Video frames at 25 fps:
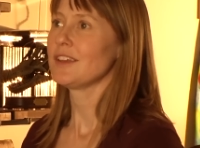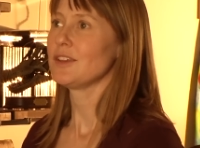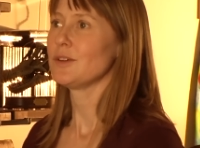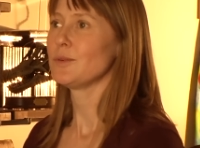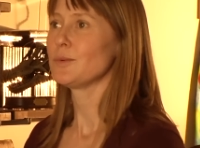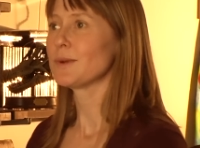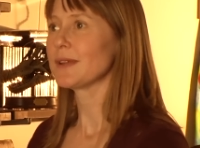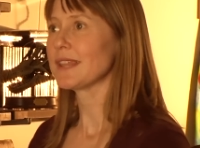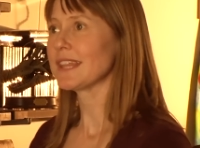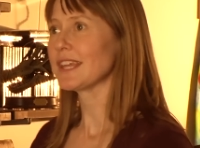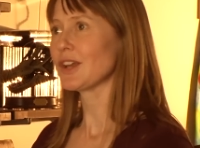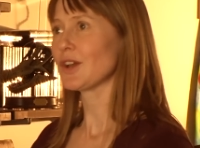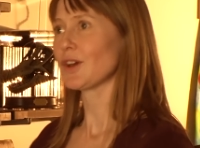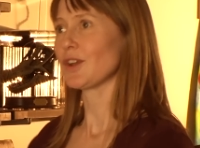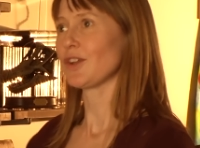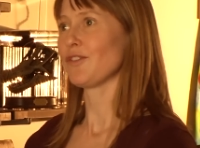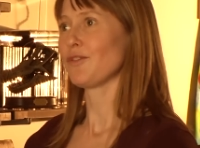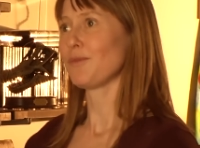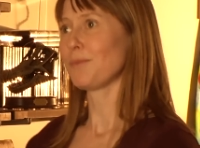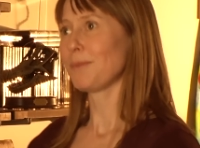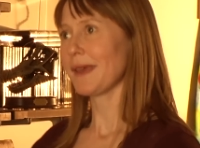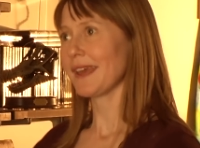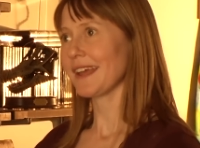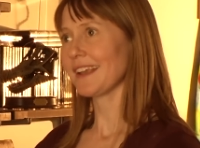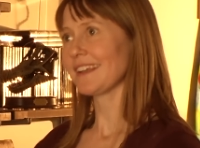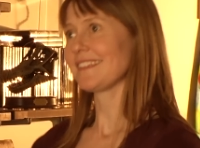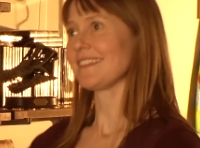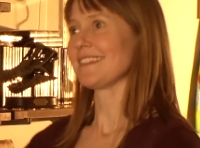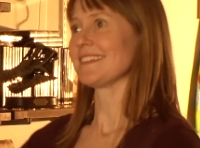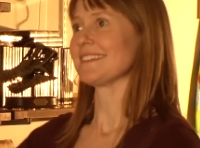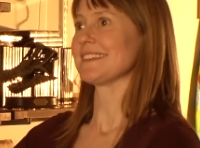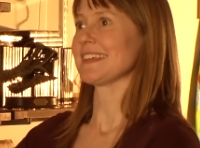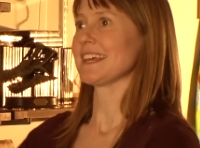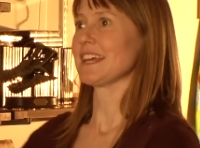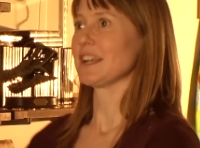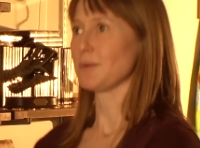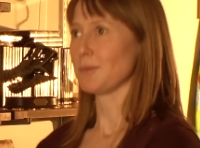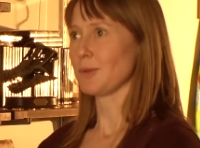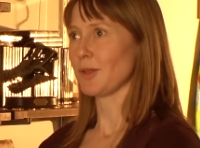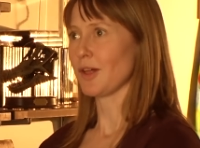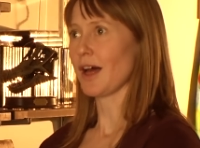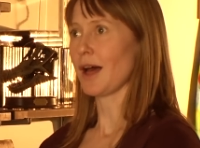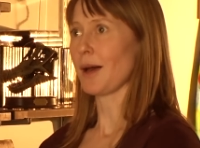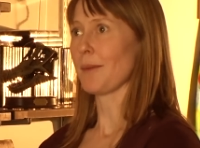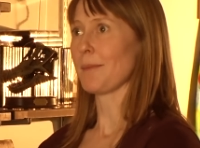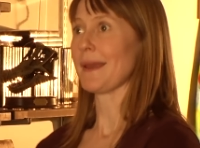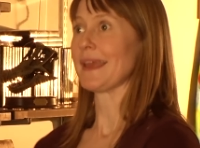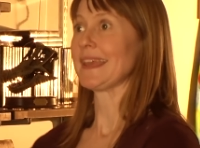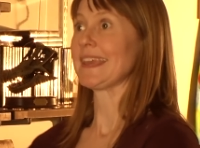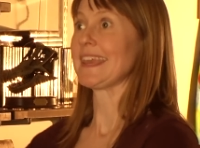you really could have picked this animal
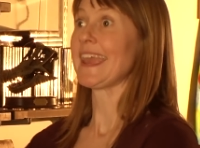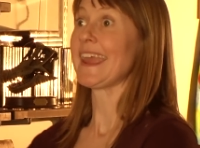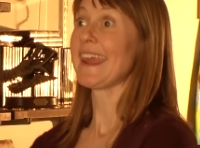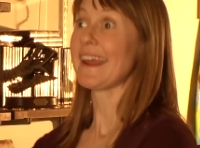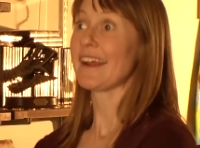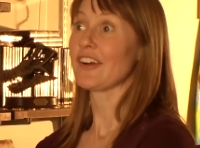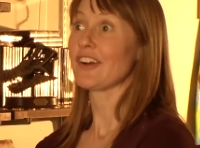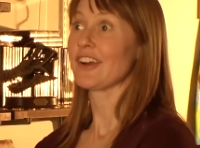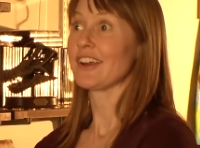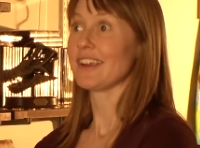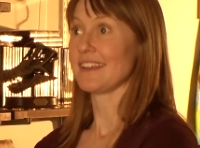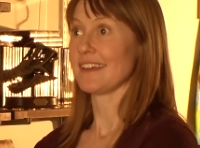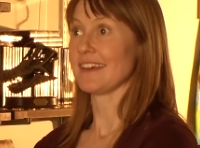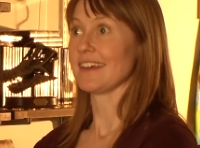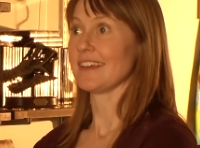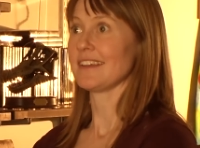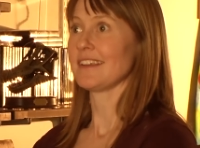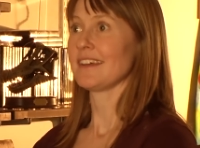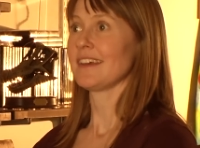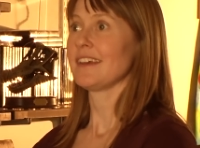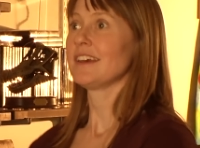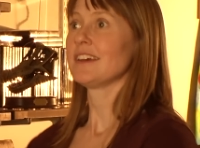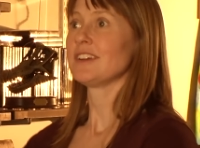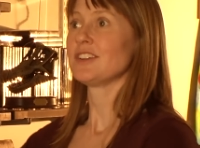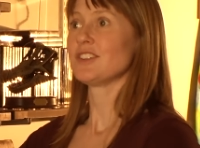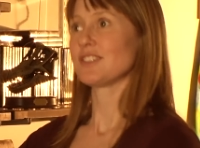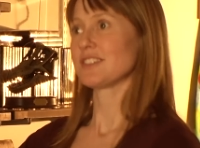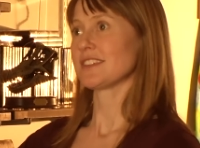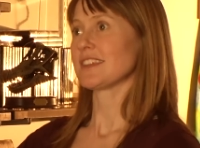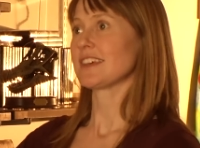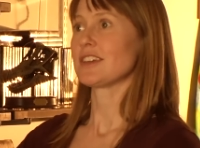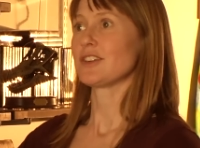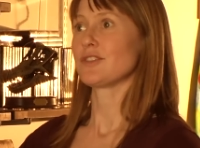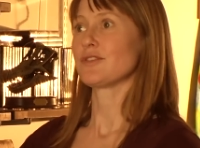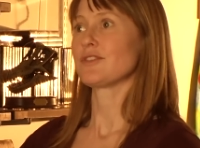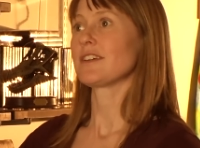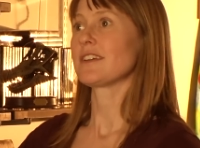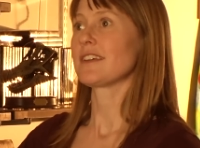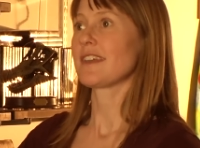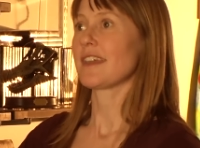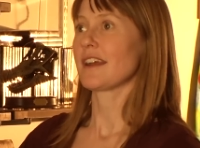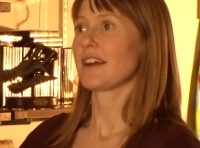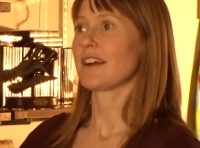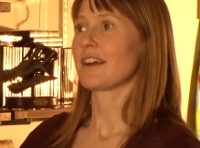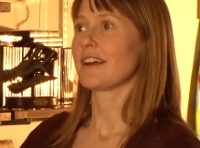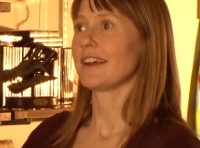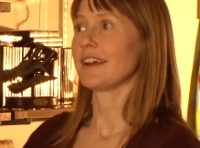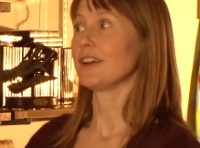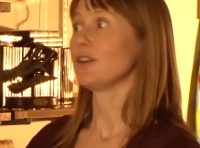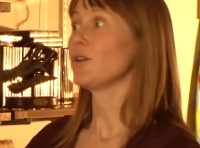up and carried it just like you could
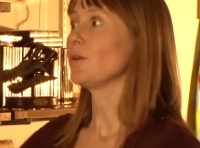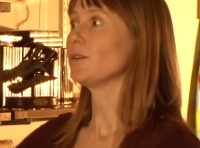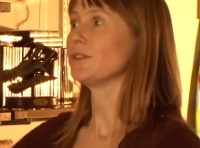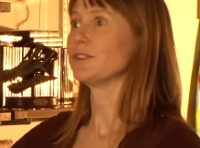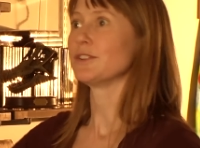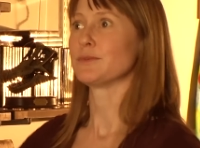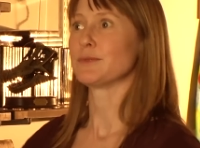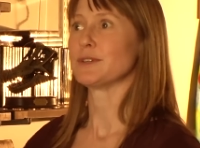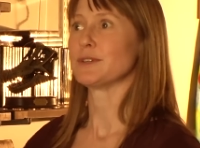carry a golden